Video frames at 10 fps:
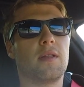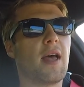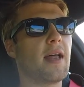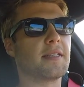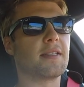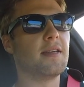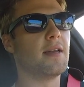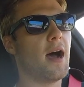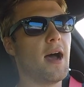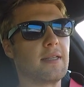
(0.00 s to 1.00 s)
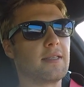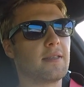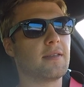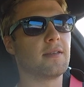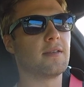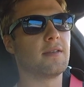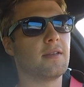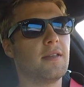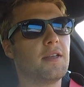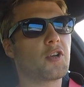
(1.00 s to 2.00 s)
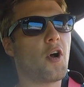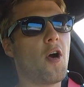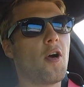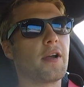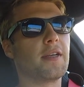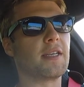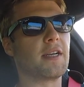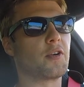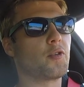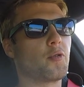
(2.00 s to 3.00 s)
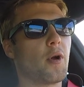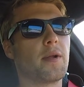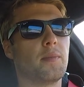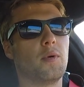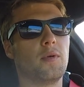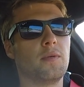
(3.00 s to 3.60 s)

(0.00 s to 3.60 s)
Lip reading: that is nuts. This car is incredible.